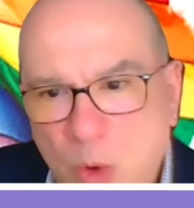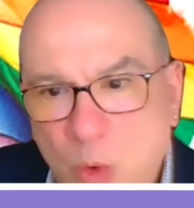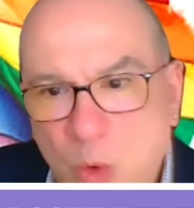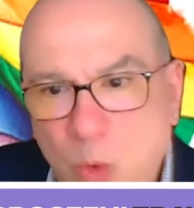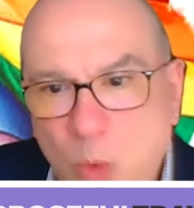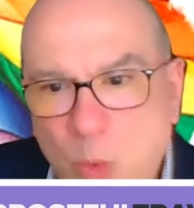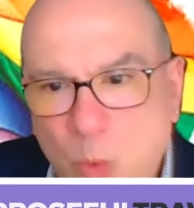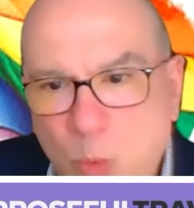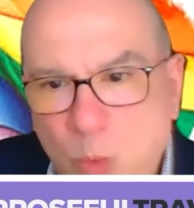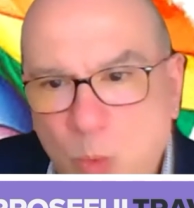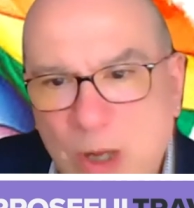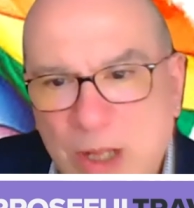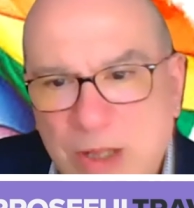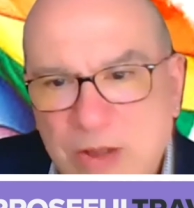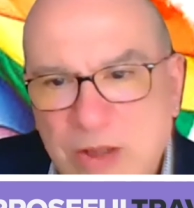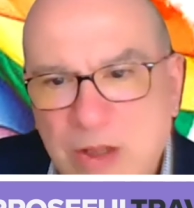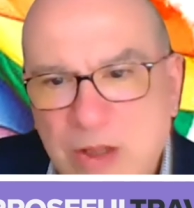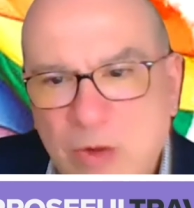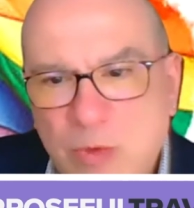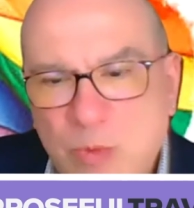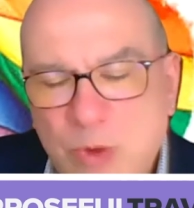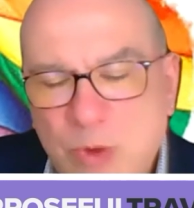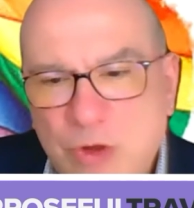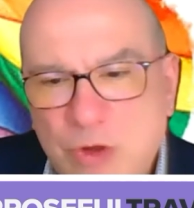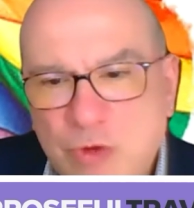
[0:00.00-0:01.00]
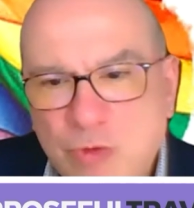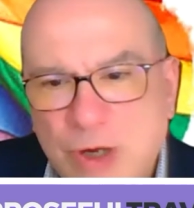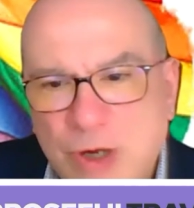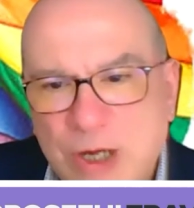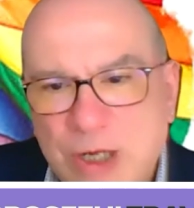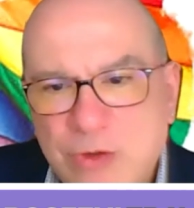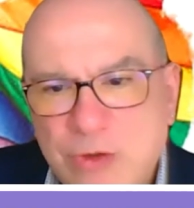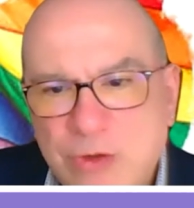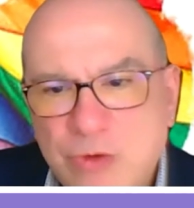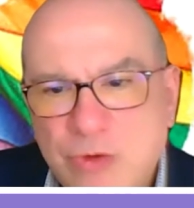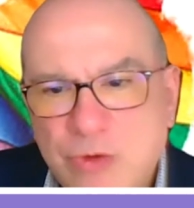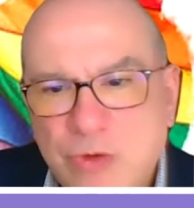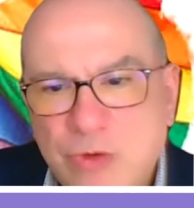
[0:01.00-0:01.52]
what did we try
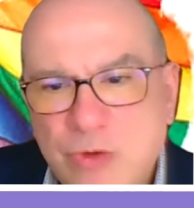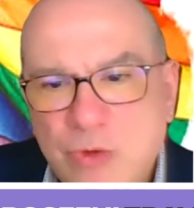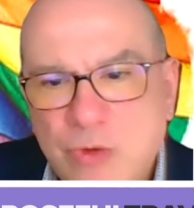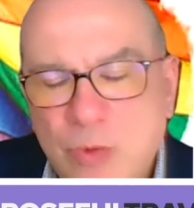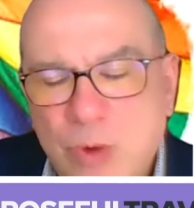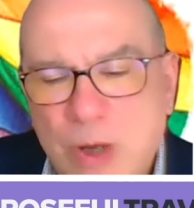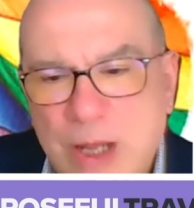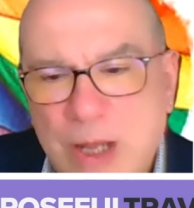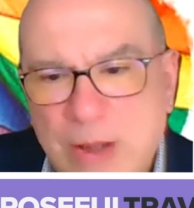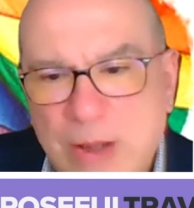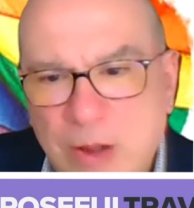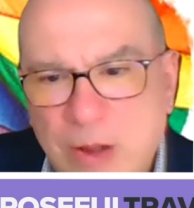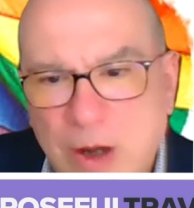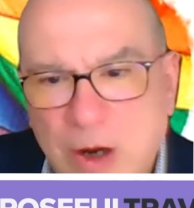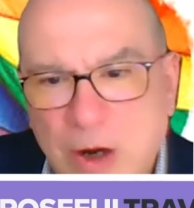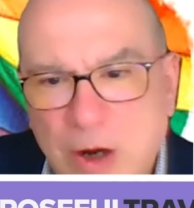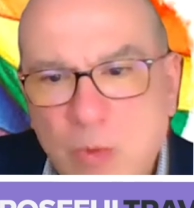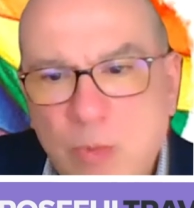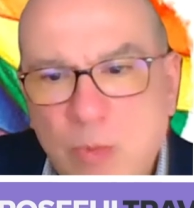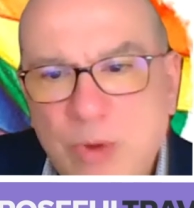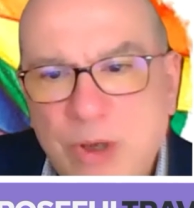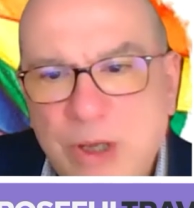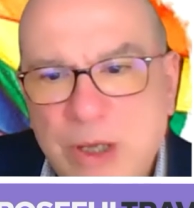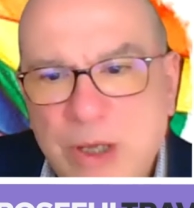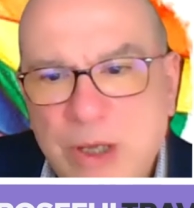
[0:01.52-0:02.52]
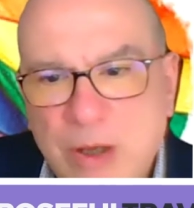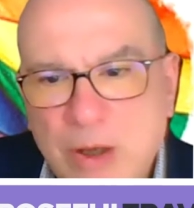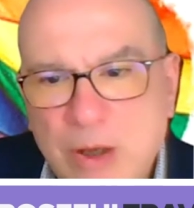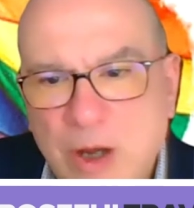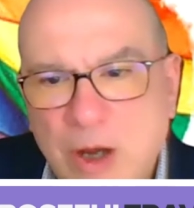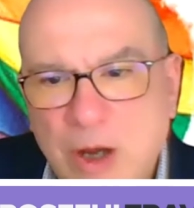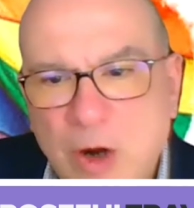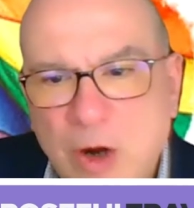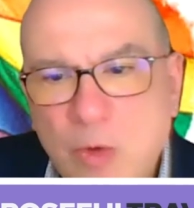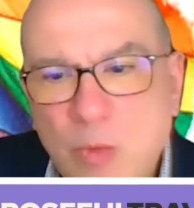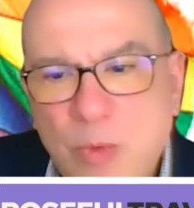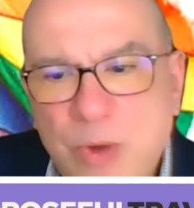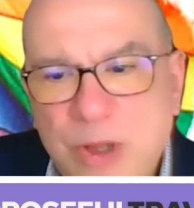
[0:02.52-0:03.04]
to do, and are we
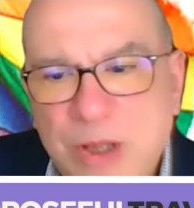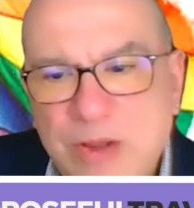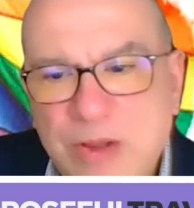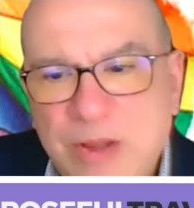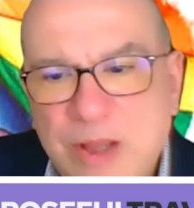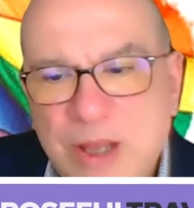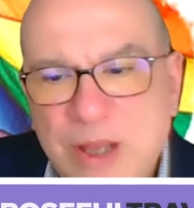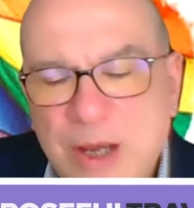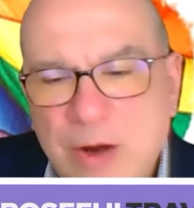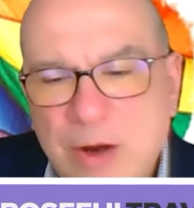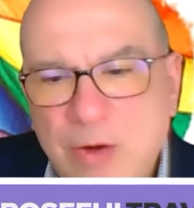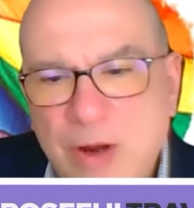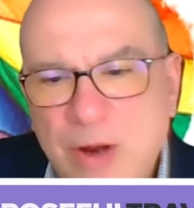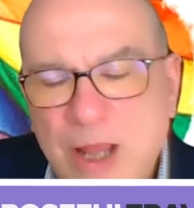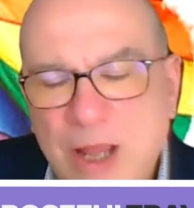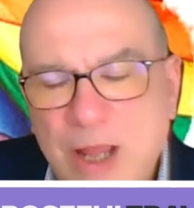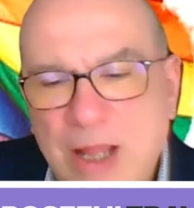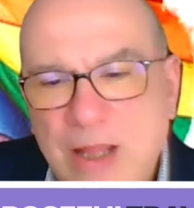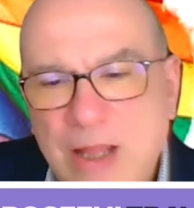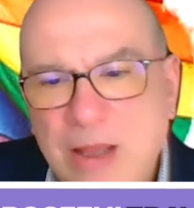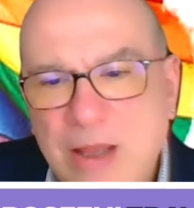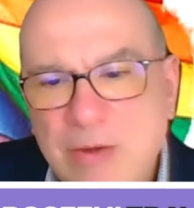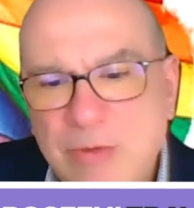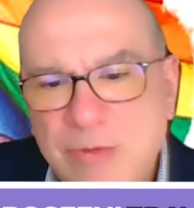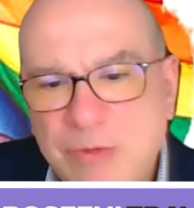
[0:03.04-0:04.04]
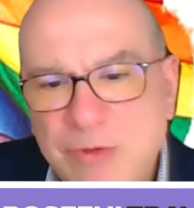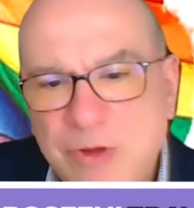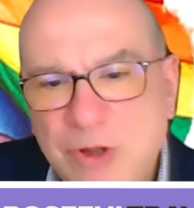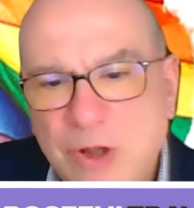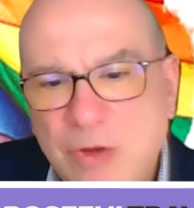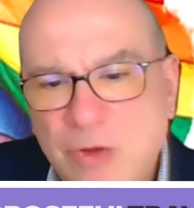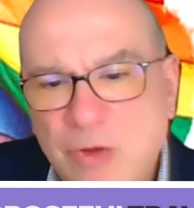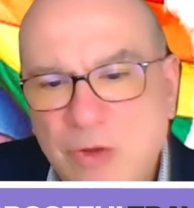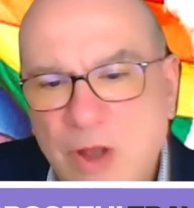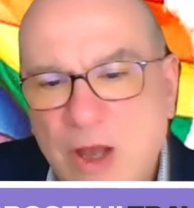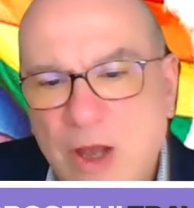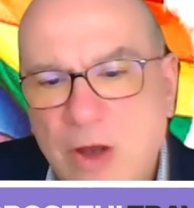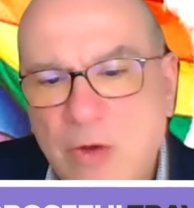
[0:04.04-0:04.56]
there, and if
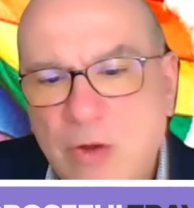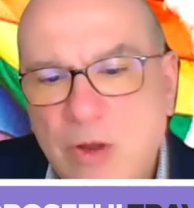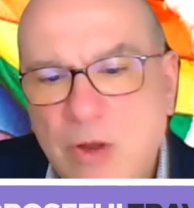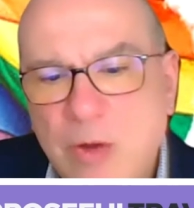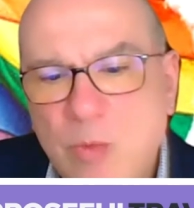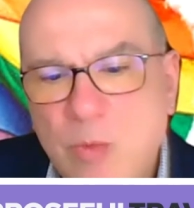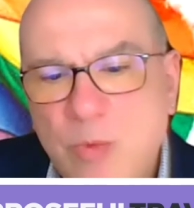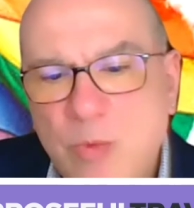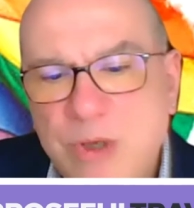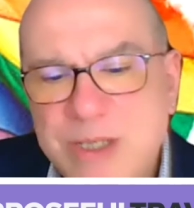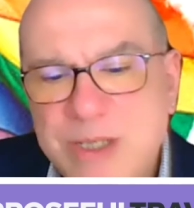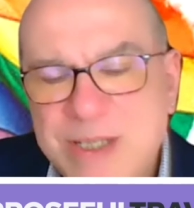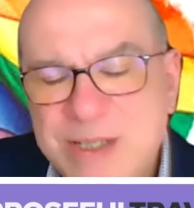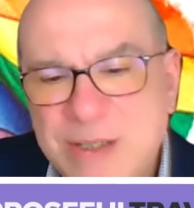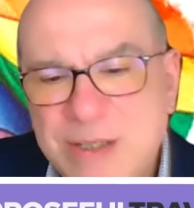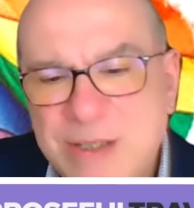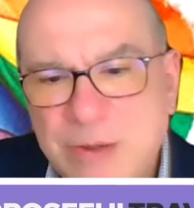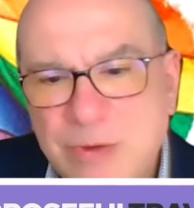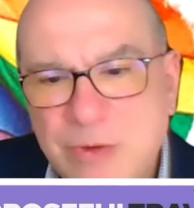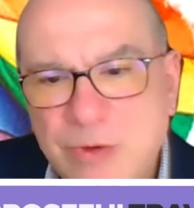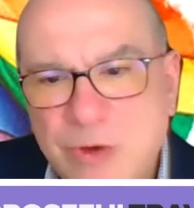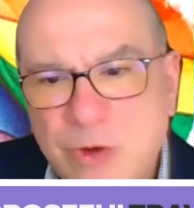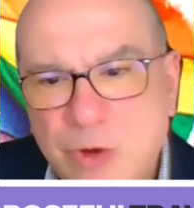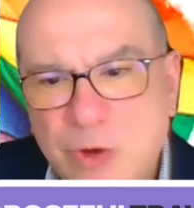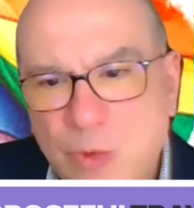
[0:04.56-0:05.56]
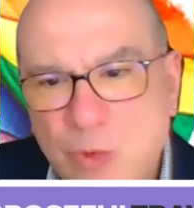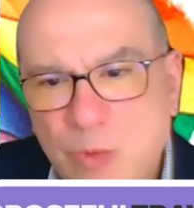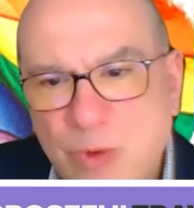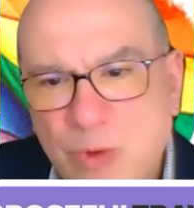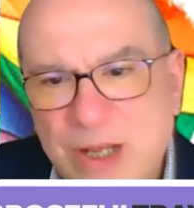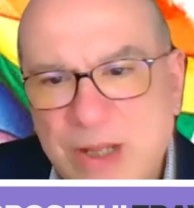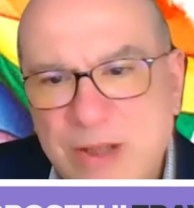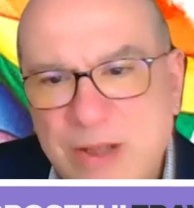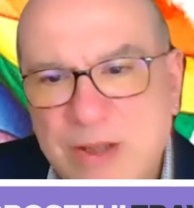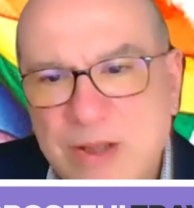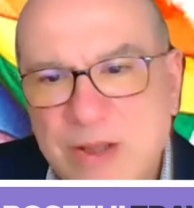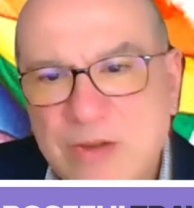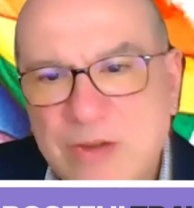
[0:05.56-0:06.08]
not, how can we still
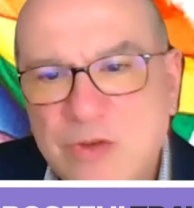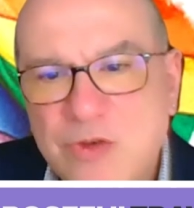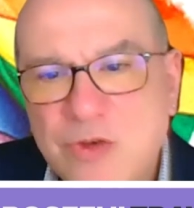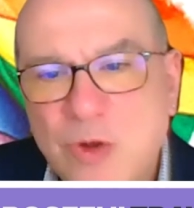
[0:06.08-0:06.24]
correct it?